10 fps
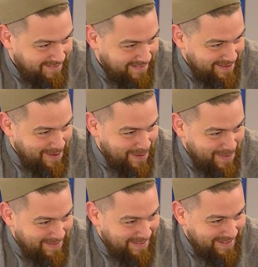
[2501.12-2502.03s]
You
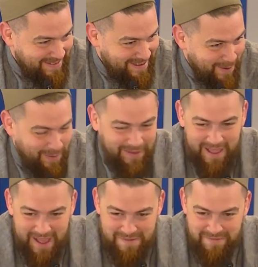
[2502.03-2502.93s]
know, her
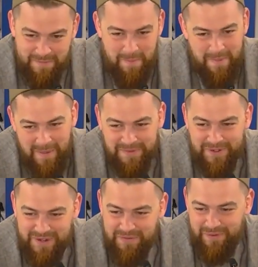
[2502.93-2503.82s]
love, but moms
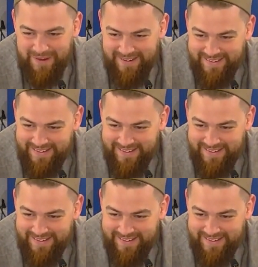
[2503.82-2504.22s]
are different.